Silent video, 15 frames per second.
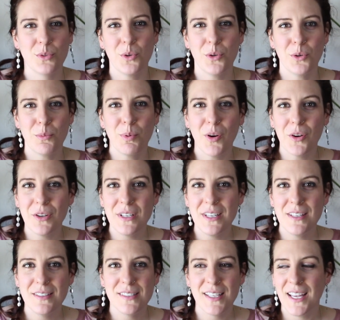or
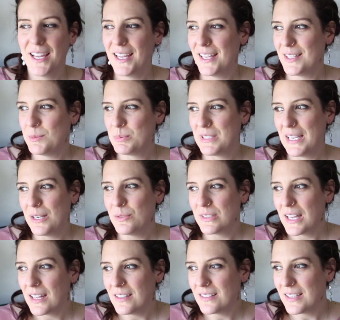parties and the potato
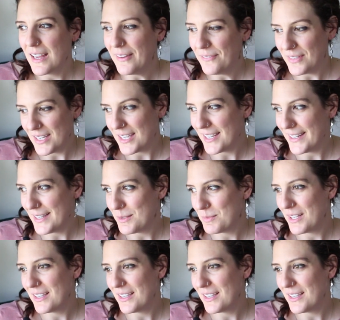salad's not vegan. I'm